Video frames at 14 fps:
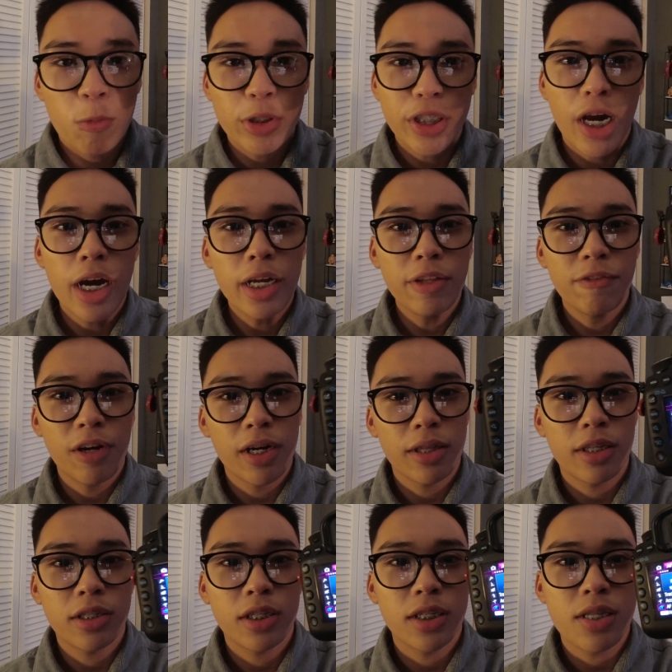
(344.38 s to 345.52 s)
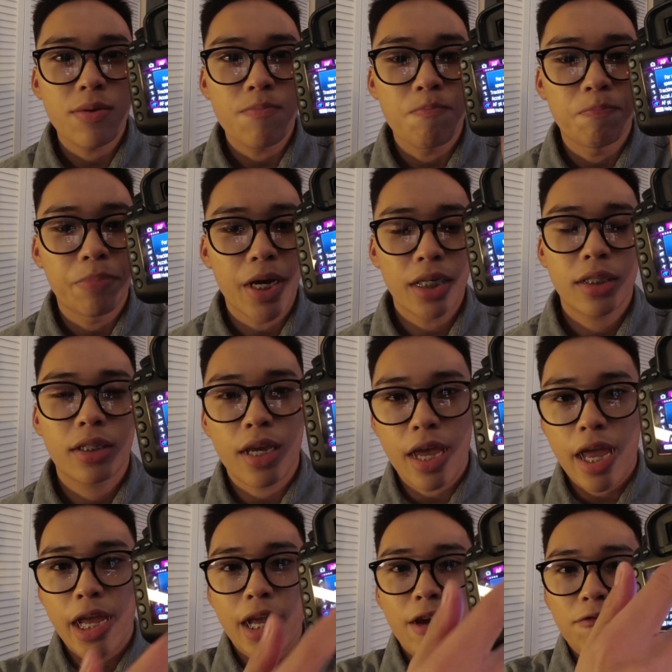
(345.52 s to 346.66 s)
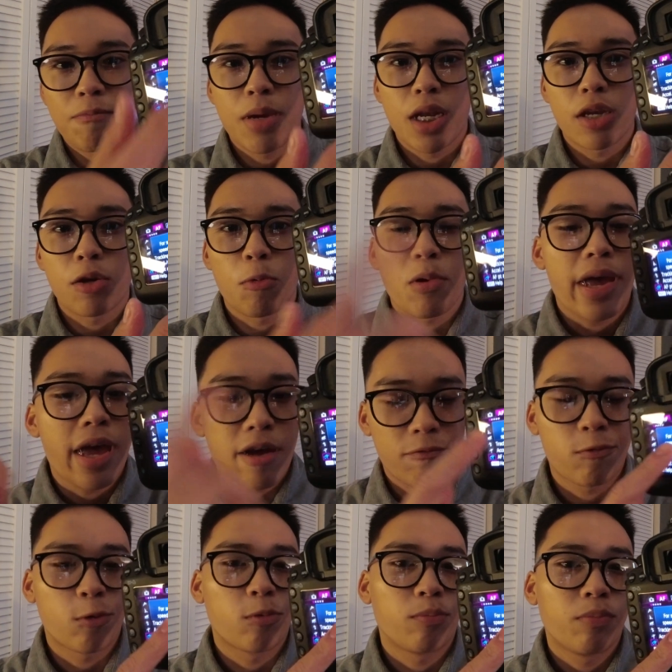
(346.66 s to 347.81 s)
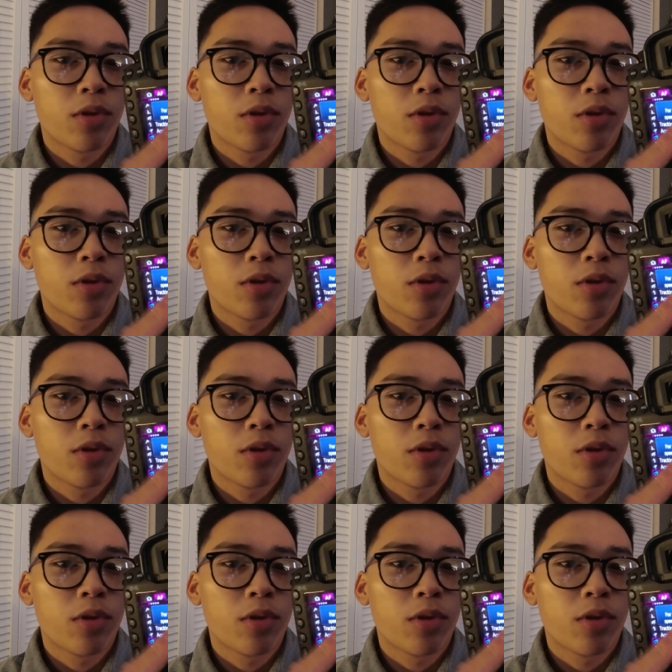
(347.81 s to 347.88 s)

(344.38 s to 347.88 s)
which I find this is the best AF menu ever.